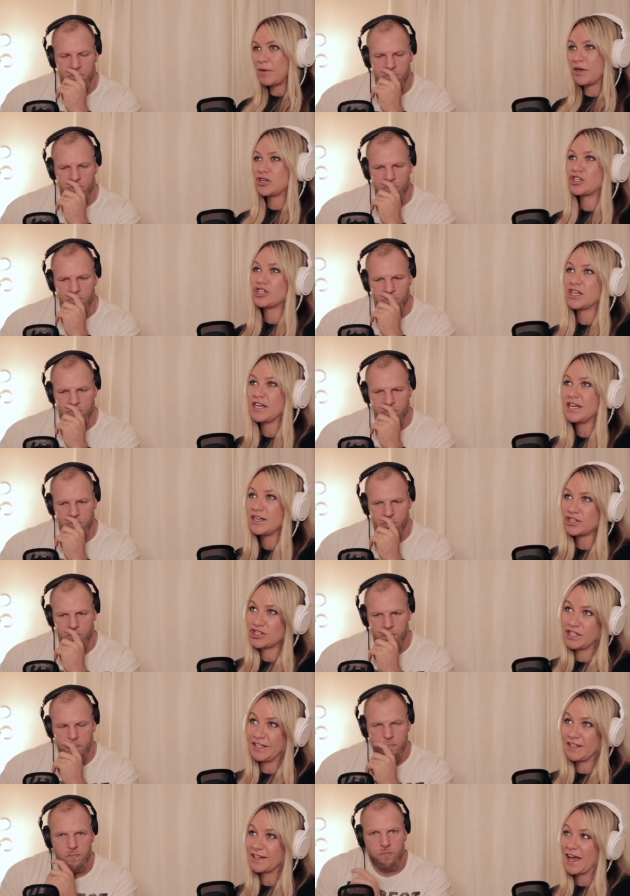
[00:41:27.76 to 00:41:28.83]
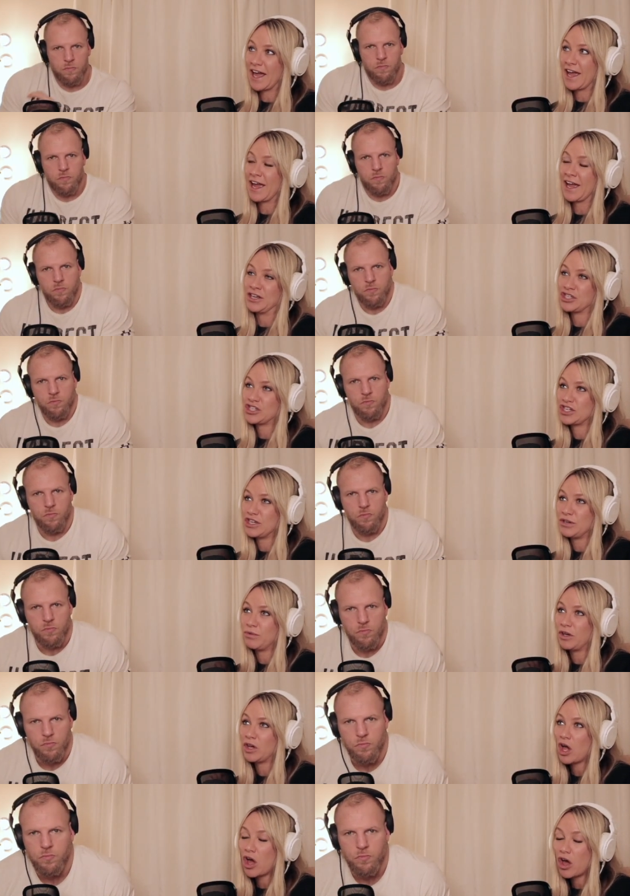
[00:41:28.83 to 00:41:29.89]
Speaker 1: mm. but she she's gay and she
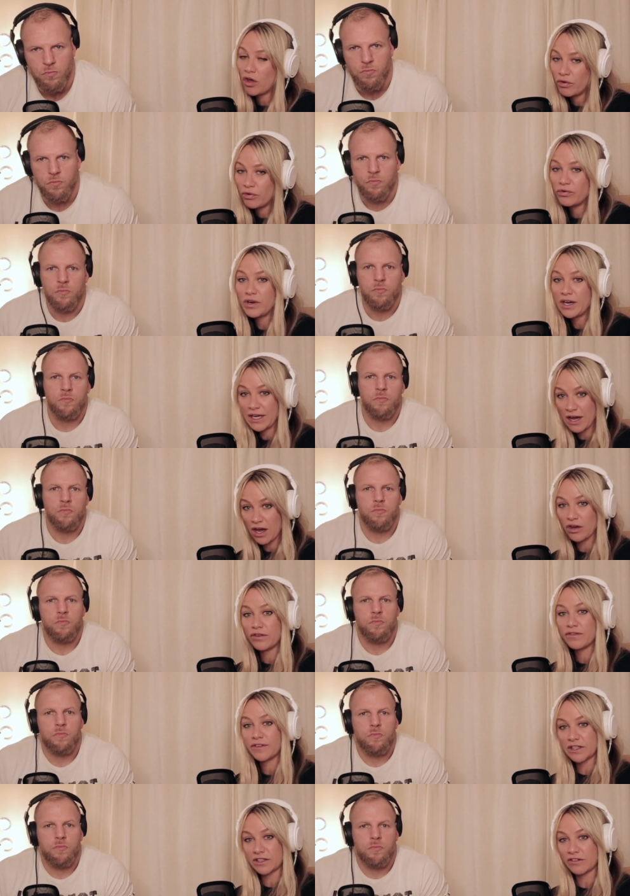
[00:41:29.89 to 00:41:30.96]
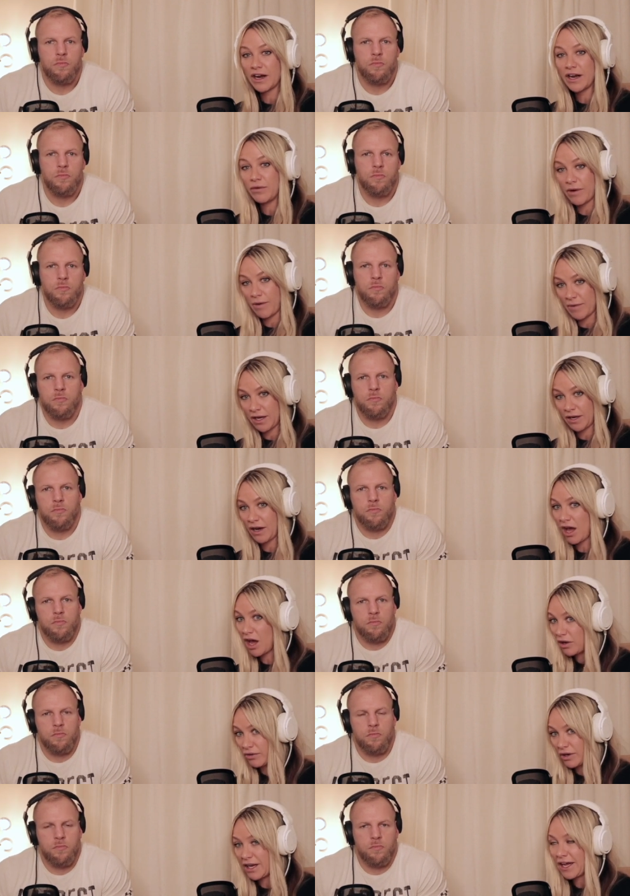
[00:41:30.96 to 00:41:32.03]
will only go for straight women
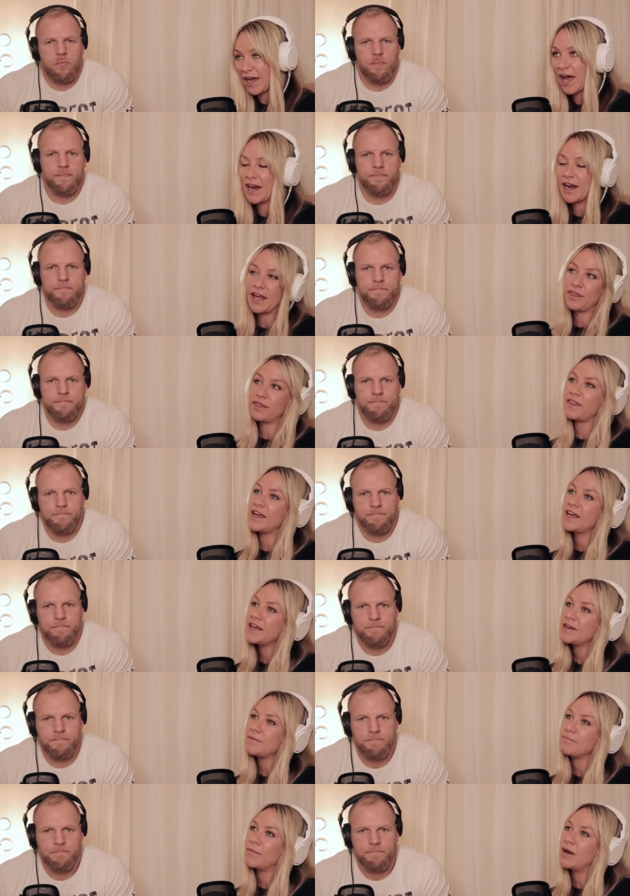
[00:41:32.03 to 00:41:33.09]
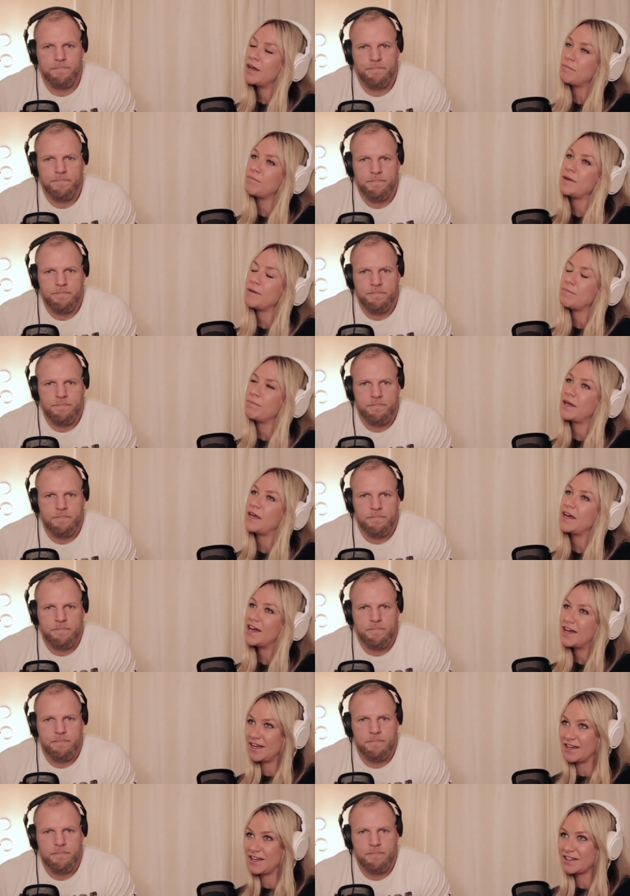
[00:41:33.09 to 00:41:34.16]
only and i think it might be
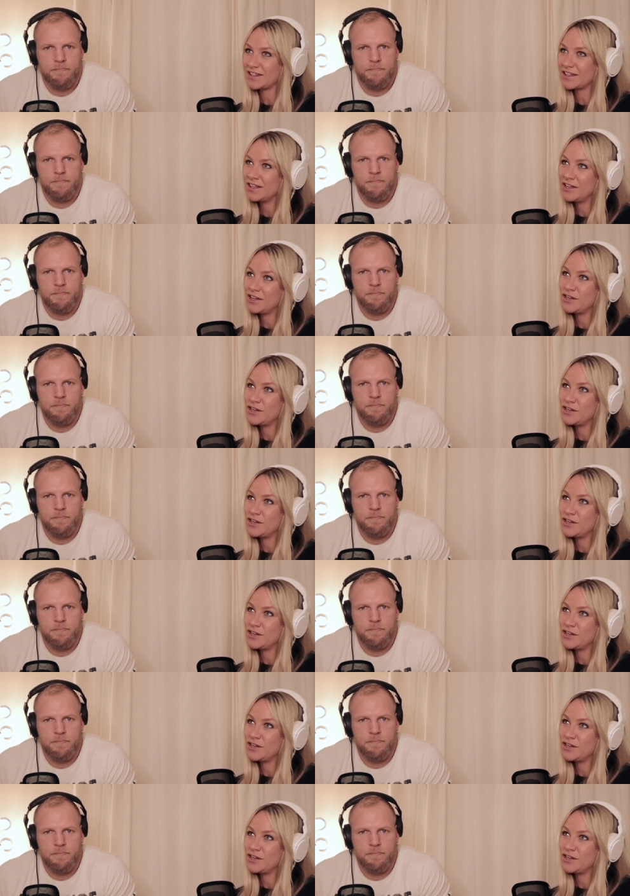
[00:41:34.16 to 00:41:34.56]
because